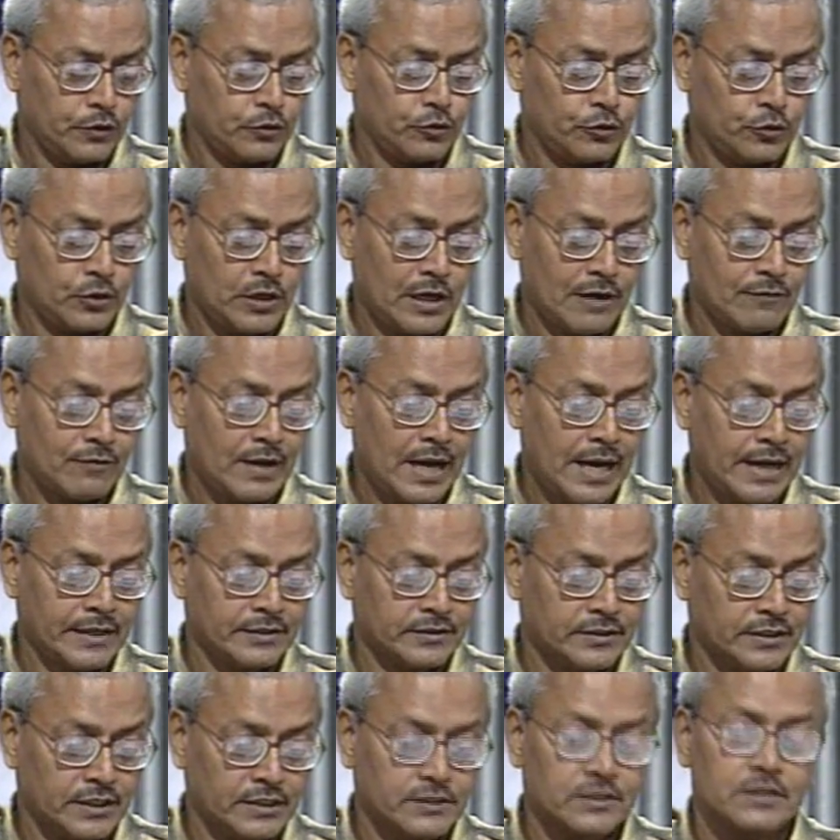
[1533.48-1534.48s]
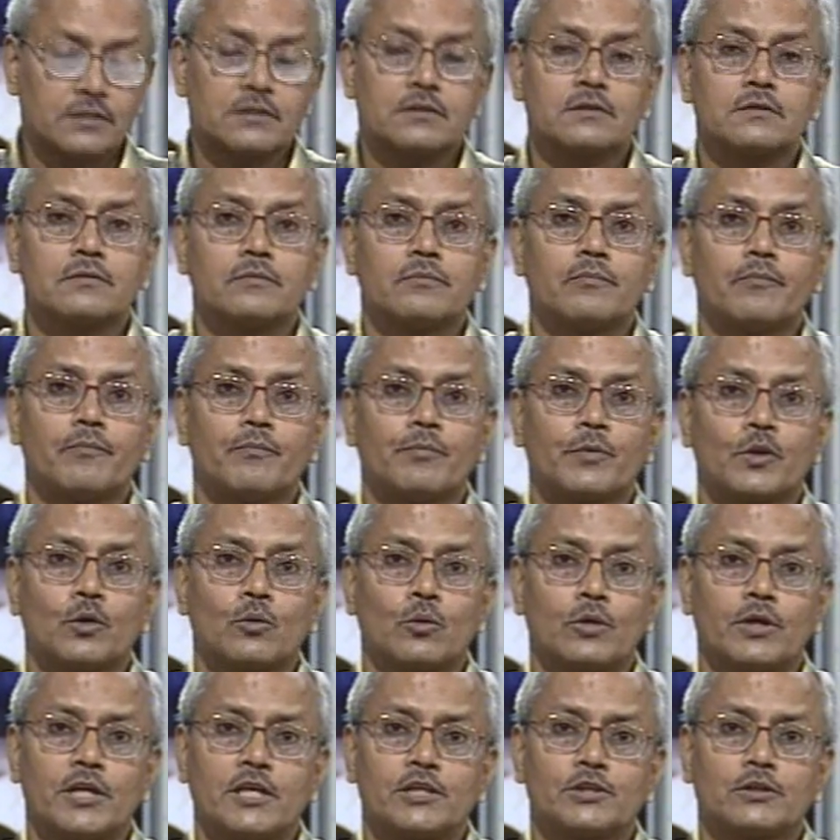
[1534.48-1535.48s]
you should have had this
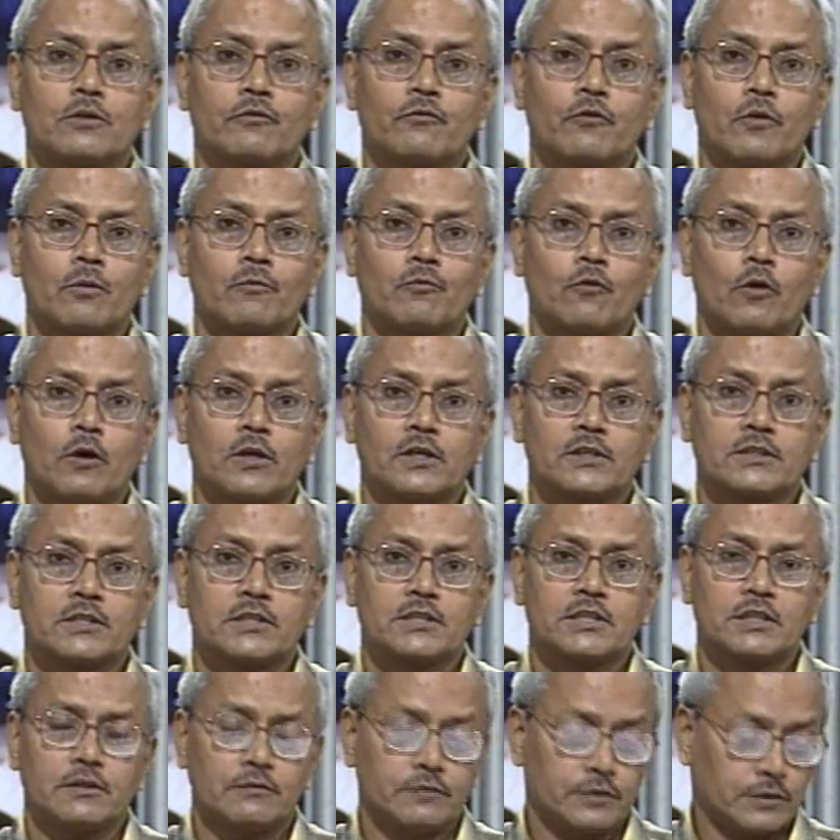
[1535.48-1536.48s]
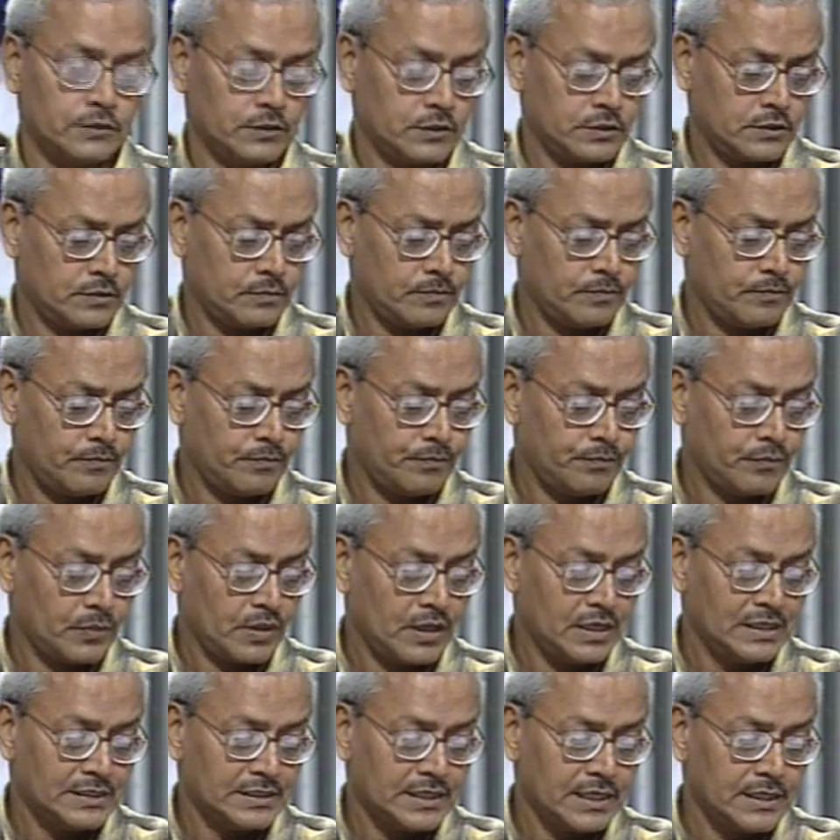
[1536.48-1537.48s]
quotation from Wallace Stevens.
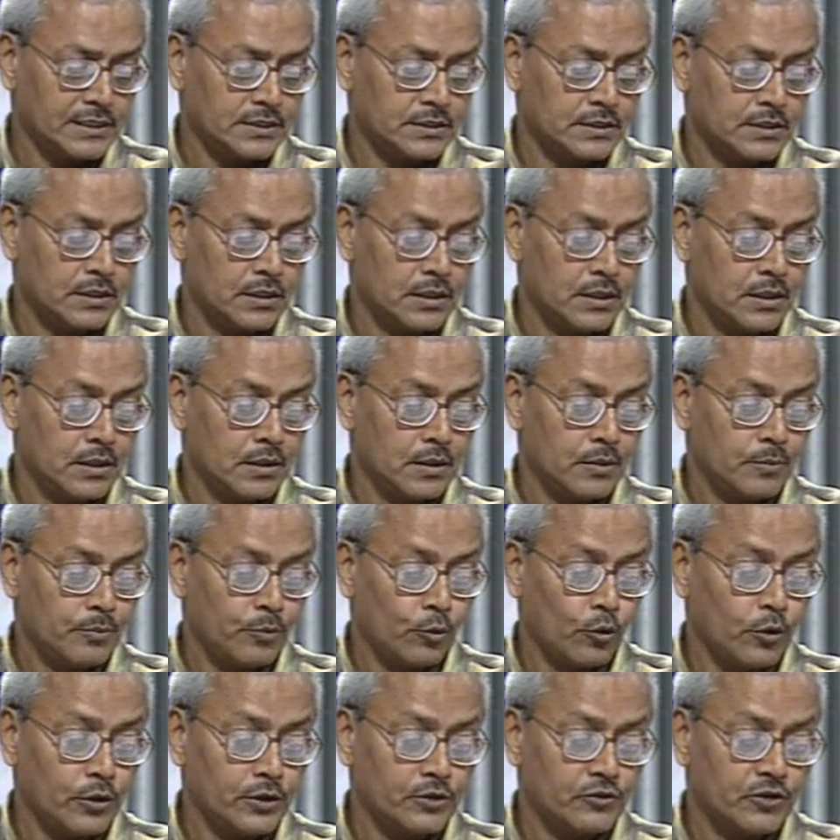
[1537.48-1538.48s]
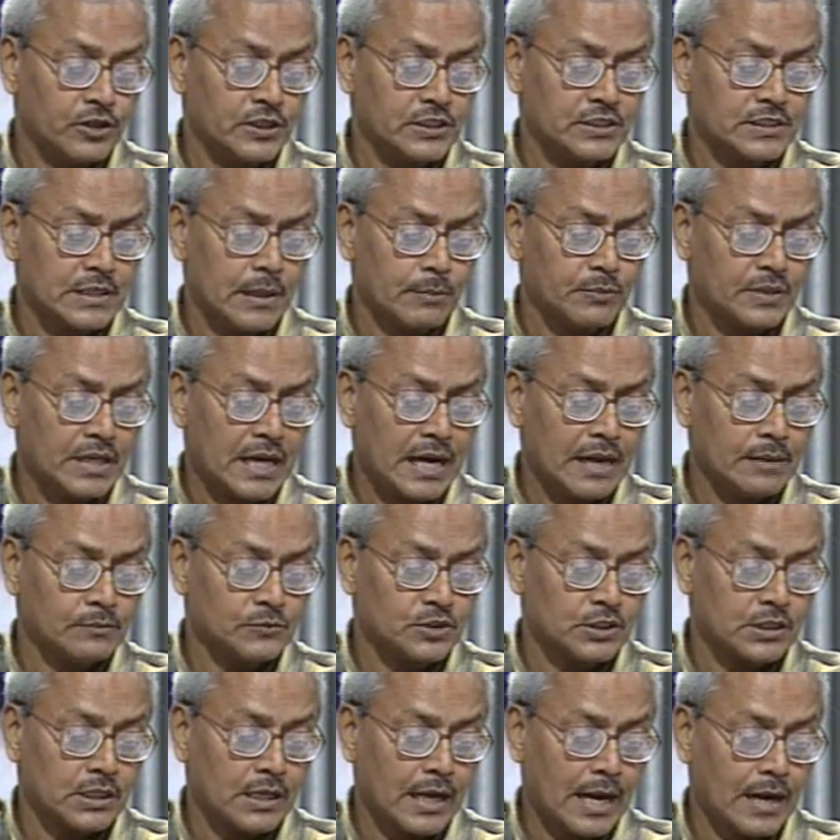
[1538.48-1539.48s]
He says, "Poetry
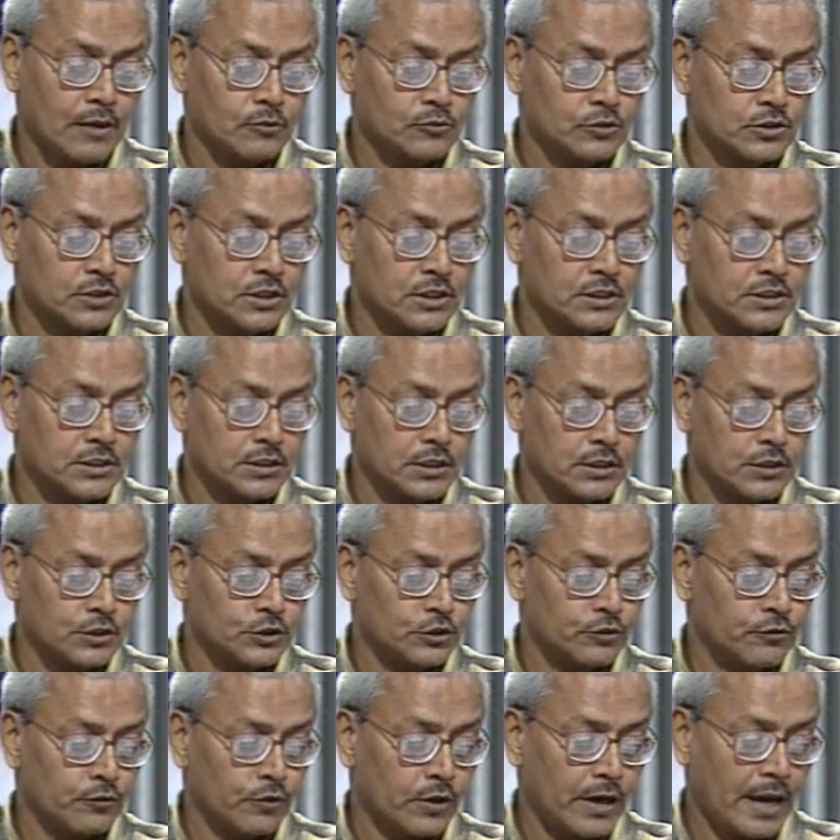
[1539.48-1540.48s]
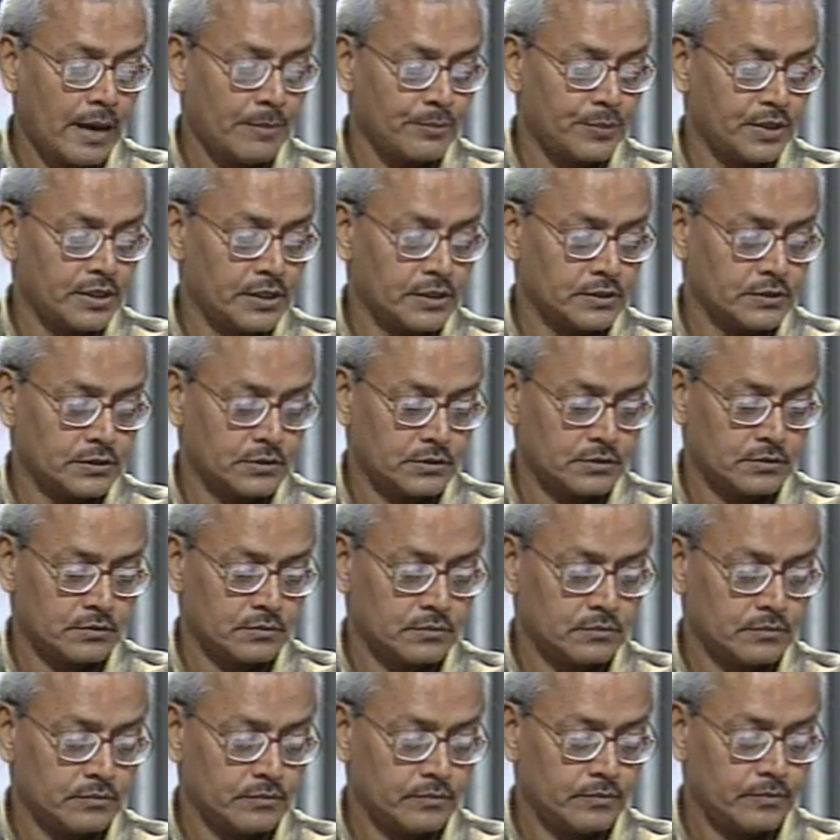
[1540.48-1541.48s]
sometimes crowns the search for
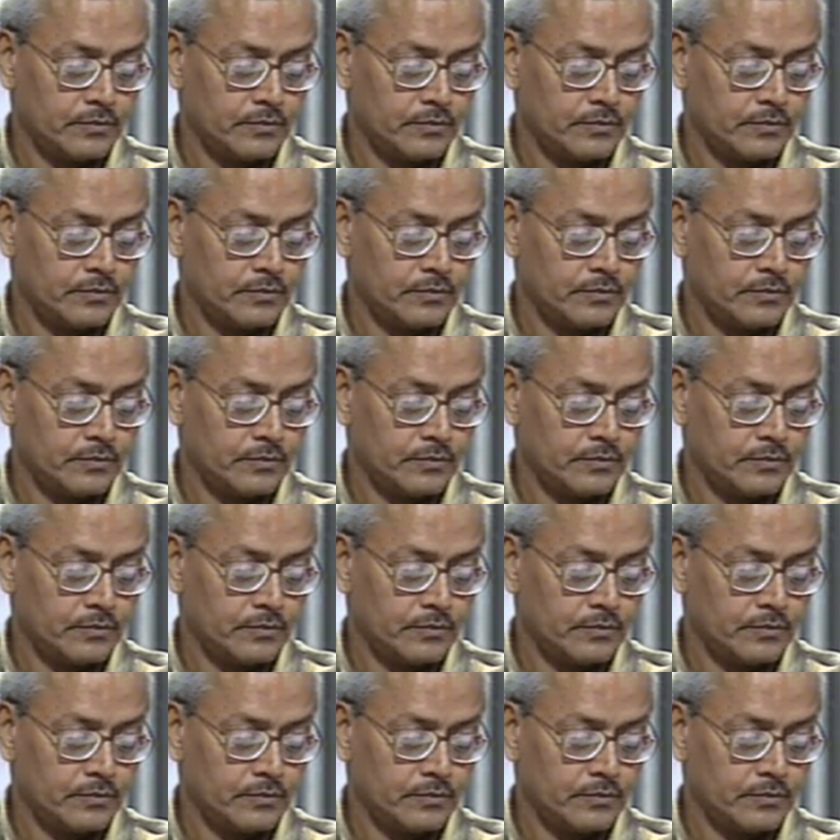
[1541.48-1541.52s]
happiness.